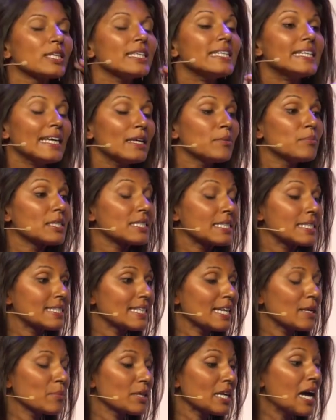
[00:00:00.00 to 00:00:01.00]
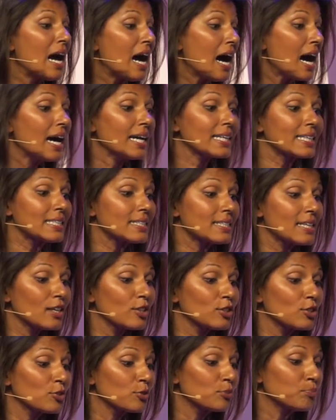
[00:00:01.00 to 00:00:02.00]
can name it to tame it. I can tell
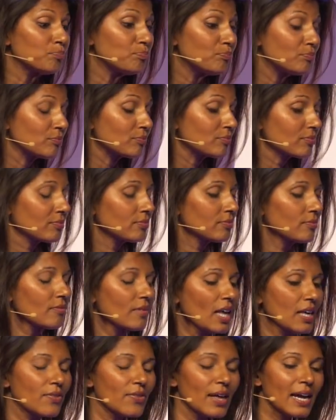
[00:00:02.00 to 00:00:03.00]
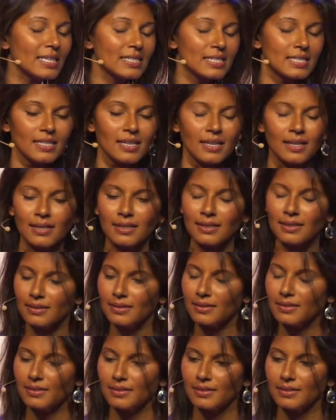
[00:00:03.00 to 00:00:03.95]
you that, uh,